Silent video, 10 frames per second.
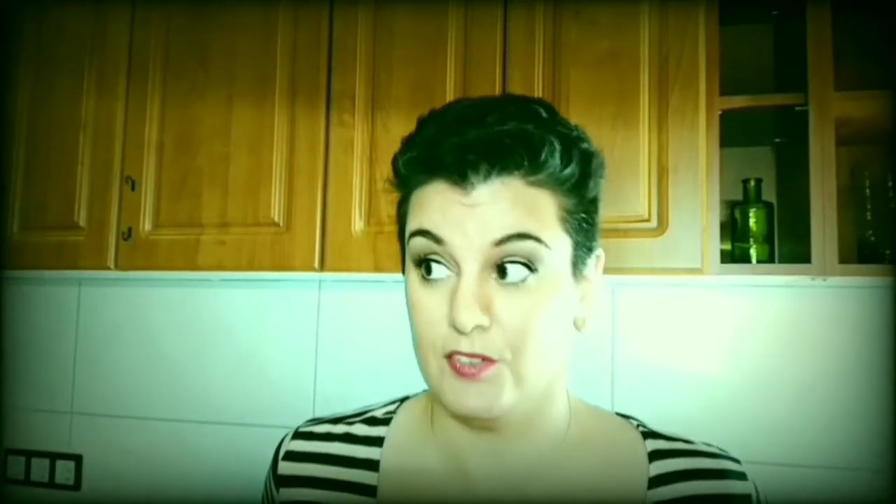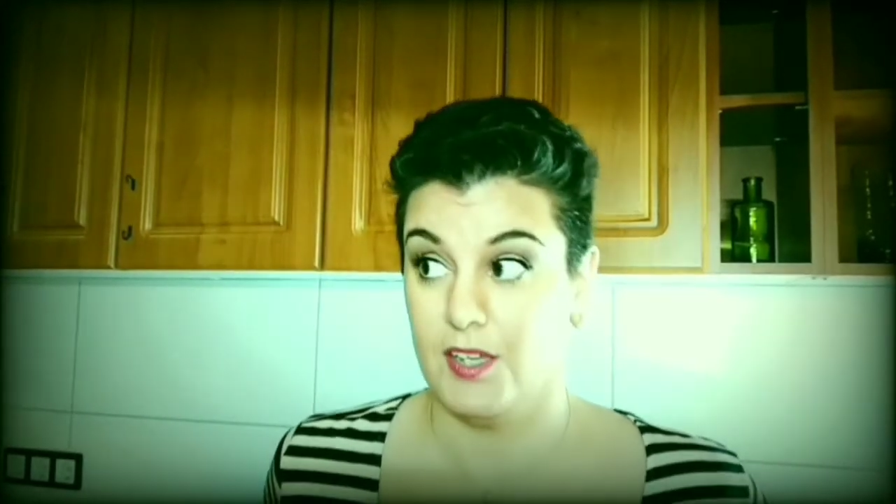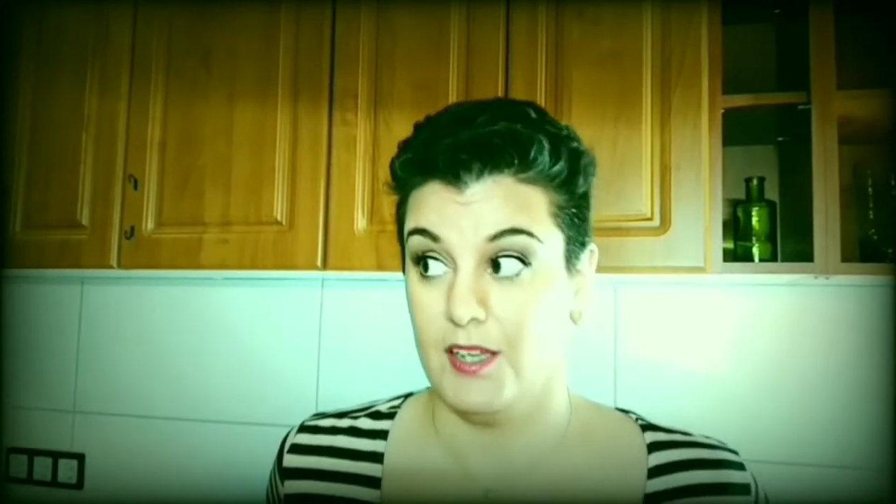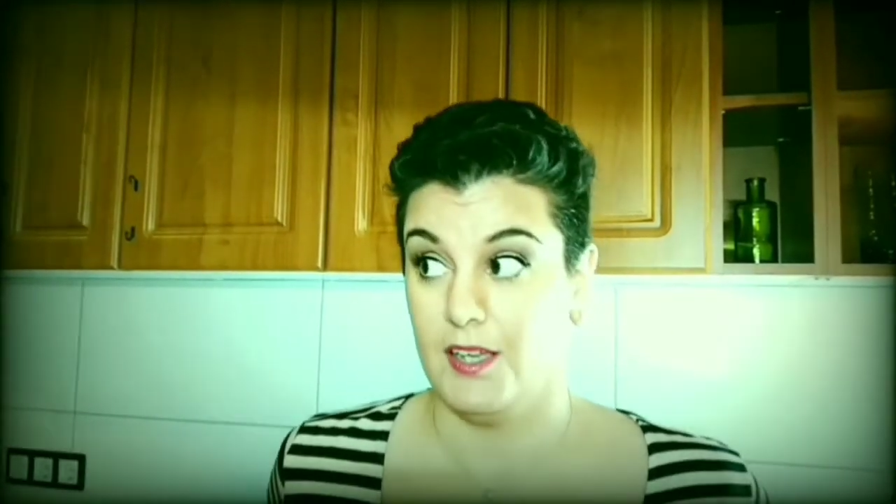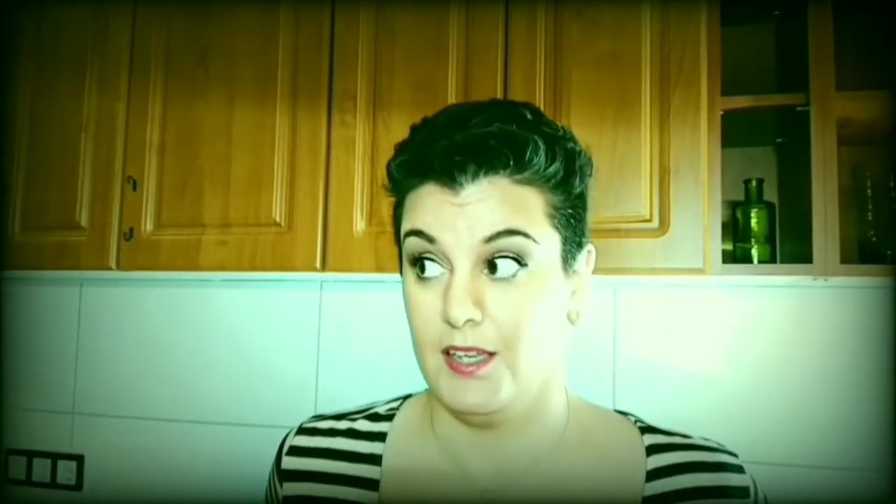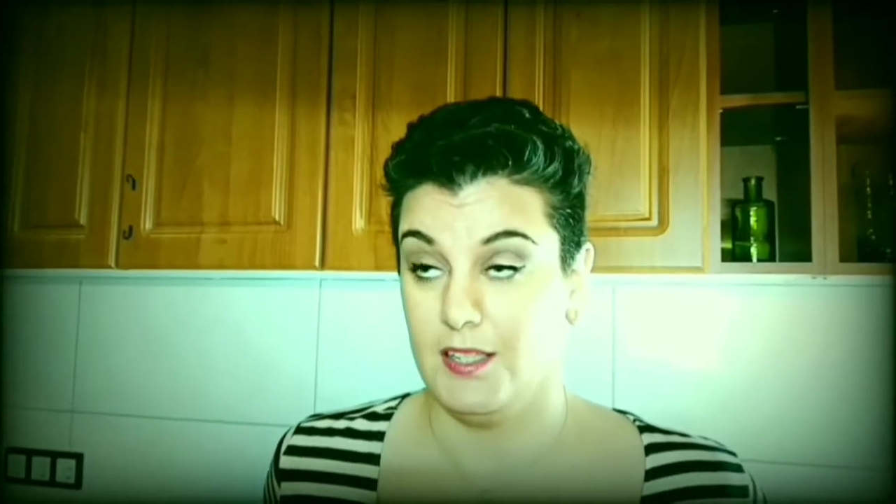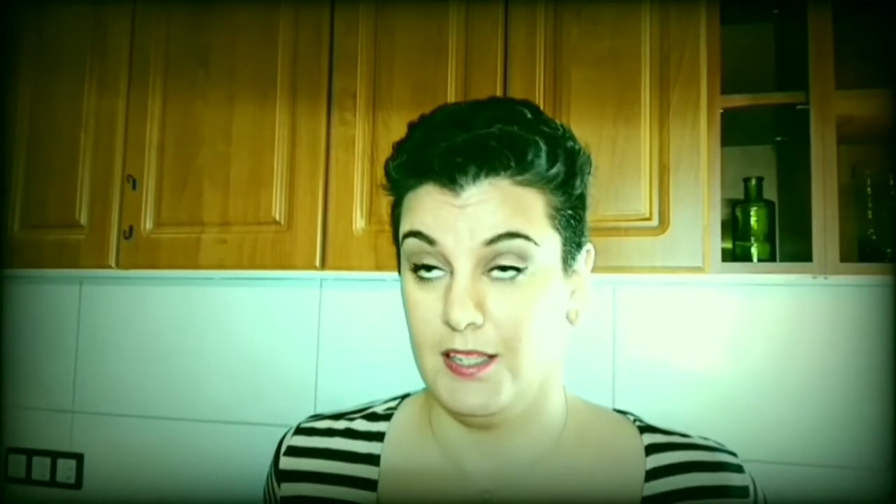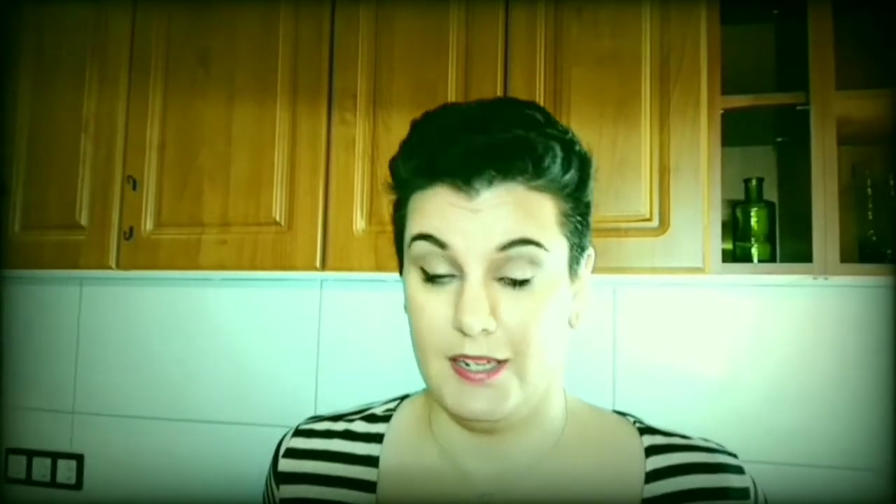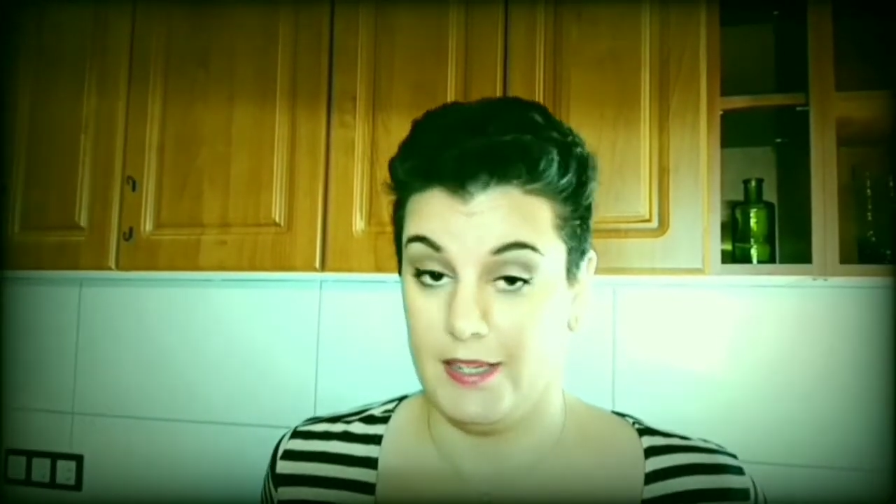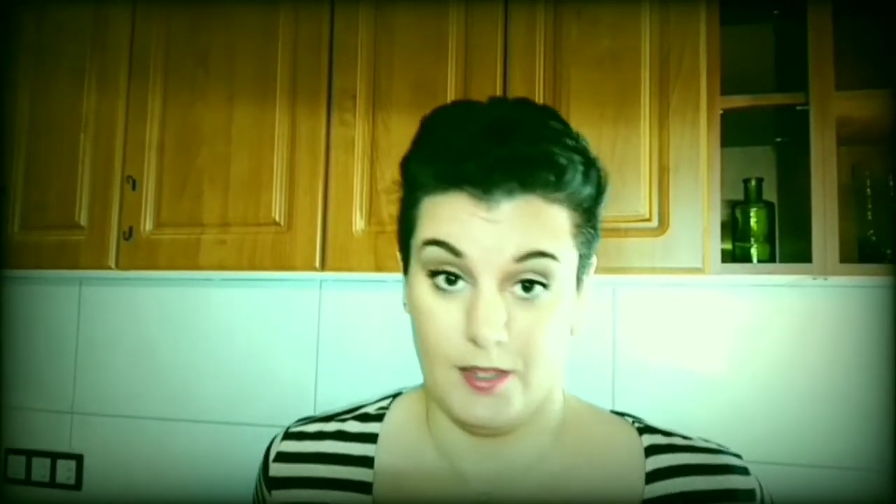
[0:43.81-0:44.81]
and then
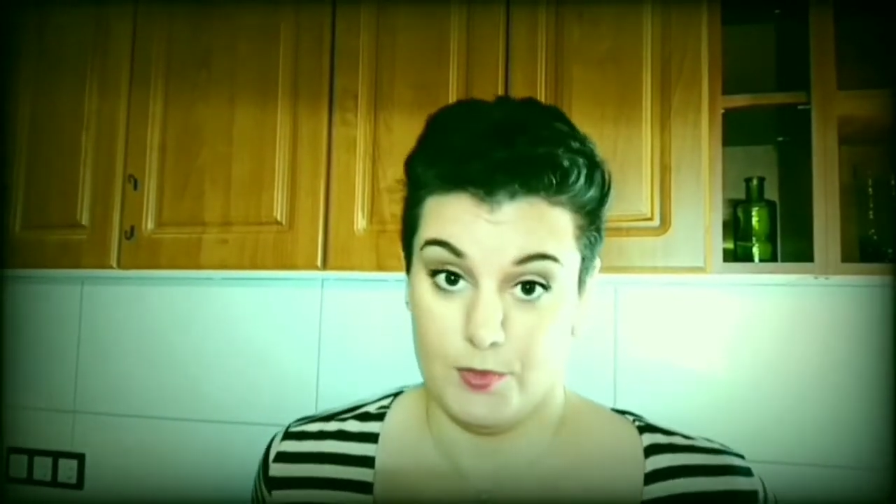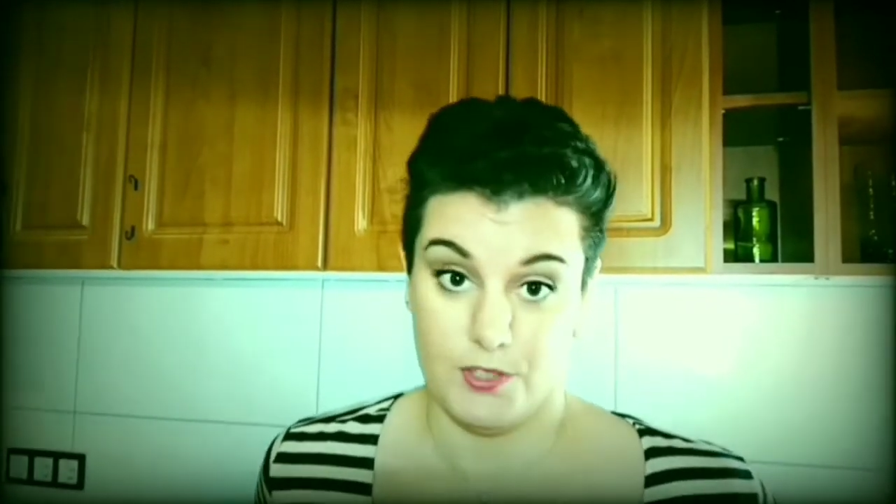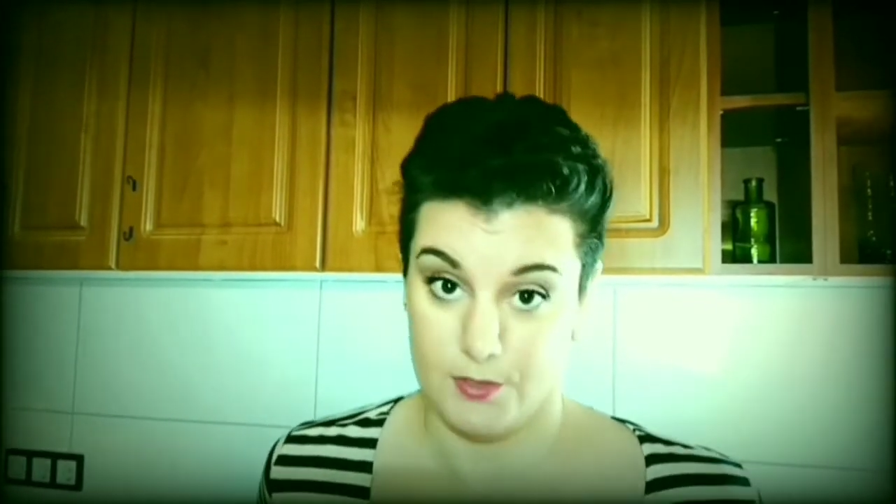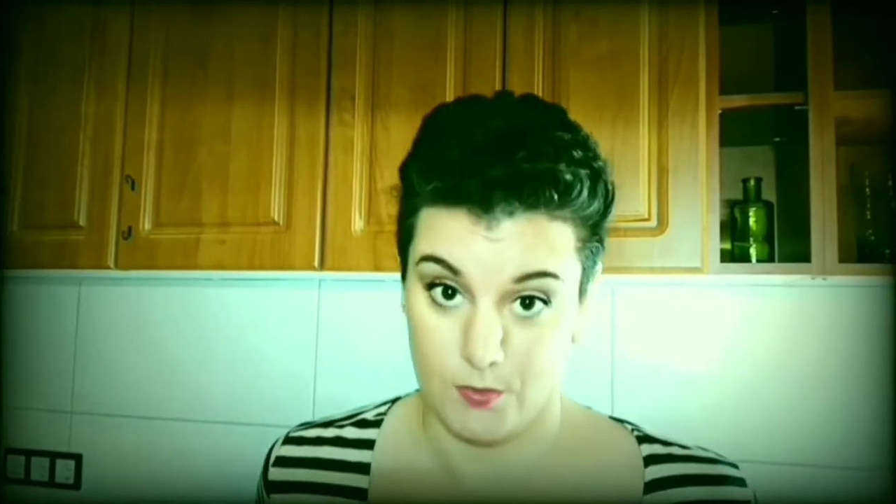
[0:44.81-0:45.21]
end up just